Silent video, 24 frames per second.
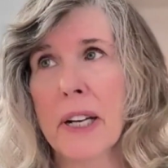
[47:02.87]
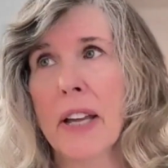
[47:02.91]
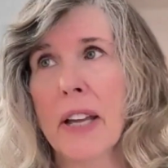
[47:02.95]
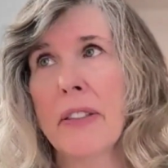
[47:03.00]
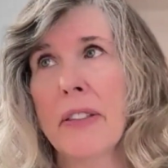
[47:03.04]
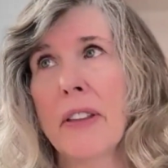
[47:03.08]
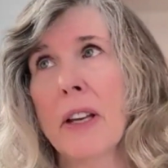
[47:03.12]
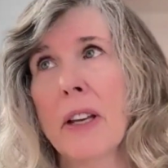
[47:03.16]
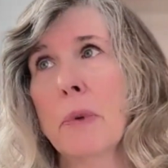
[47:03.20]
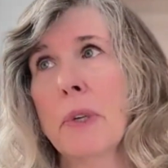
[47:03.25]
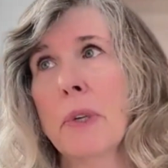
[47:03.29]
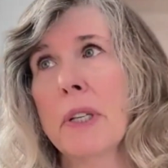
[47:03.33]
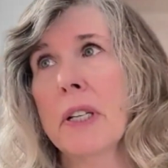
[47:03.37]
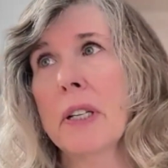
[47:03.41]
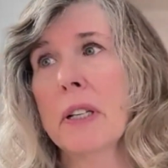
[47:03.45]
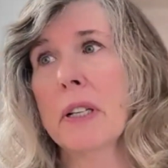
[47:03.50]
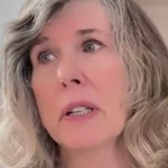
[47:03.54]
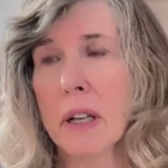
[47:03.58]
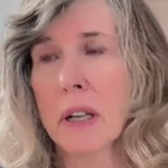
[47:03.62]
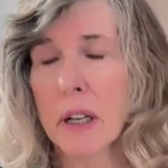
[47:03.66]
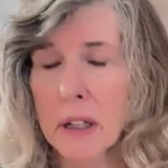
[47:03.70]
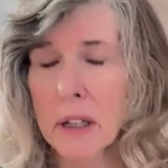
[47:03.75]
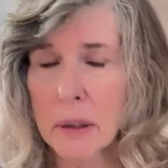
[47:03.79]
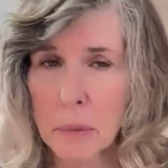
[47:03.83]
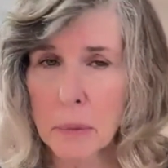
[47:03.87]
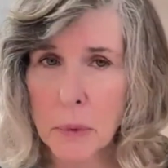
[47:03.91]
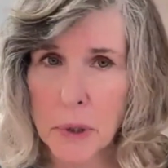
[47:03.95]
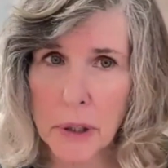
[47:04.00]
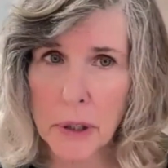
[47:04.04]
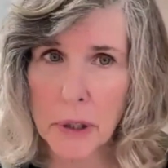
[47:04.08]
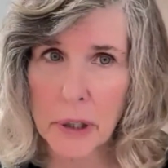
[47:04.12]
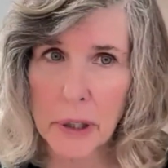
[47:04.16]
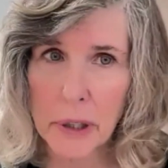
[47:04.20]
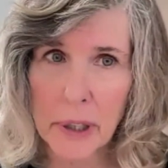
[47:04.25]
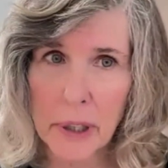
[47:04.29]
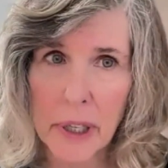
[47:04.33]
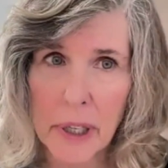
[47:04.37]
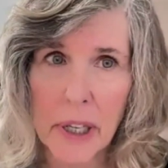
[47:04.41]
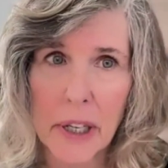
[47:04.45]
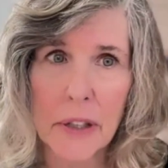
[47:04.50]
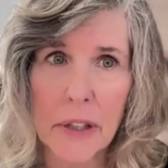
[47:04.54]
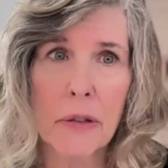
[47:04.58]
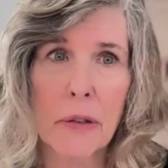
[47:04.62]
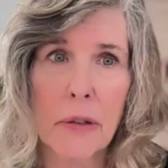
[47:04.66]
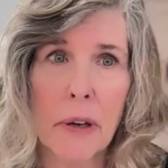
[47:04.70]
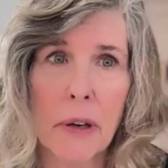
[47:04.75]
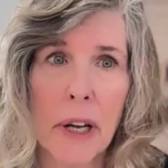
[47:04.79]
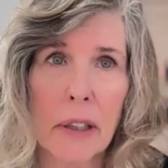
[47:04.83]
And then we did a ton of work
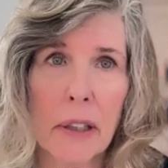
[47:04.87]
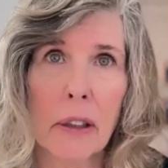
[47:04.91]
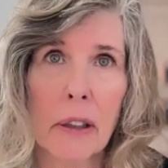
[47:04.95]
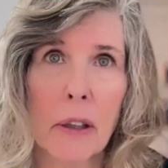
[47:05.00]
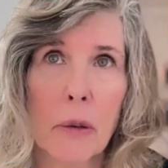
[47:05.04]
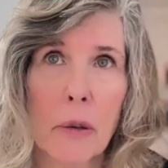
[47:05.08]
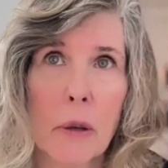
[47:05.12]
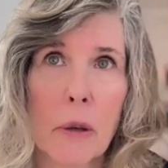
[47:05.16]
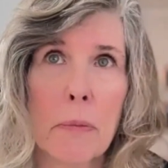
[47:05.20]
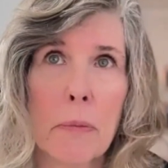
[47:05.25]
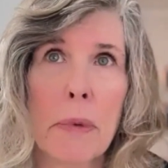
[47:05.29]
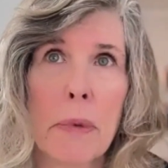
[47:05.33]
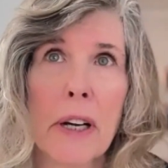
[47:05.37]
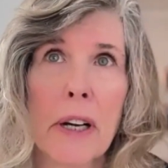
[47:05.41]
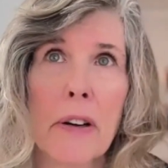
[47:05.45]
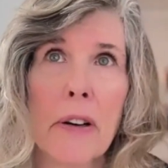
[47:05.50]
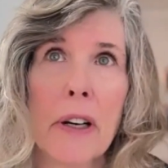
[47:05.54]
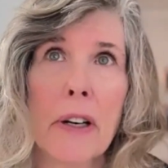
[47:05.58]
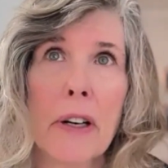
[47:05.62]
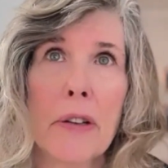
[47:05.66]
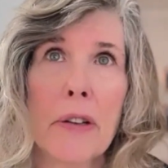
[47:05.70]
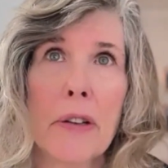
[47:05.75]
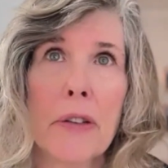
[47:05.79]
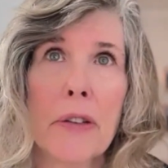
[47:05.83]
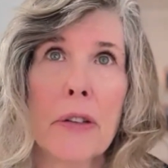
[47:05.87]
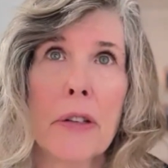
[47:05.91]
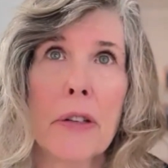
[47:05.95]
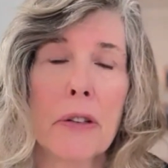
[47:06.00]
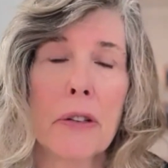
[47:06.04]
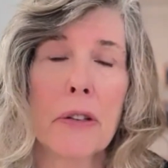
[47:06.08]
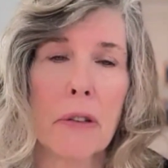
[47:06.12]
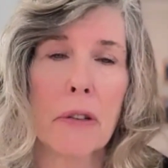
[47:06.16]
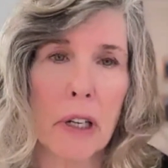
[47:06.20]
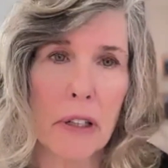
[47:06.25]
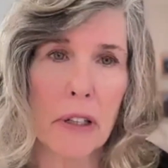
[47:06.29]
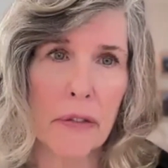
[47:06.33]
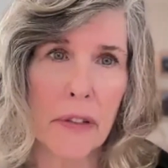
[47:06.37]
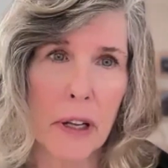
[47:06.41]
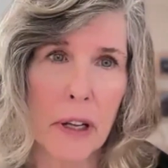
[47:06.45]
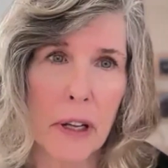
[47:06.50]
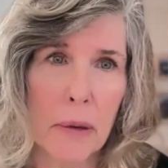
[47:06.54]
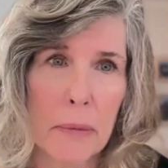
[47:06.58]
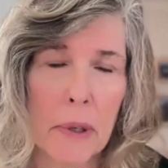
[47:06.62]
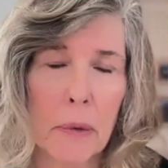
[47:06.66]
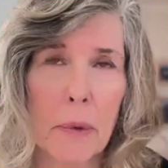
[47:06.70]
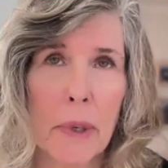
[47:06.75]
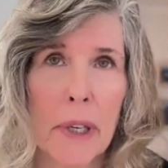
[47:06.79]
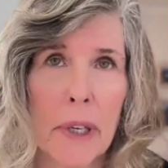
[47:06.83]
to try to lower barriers to drug development.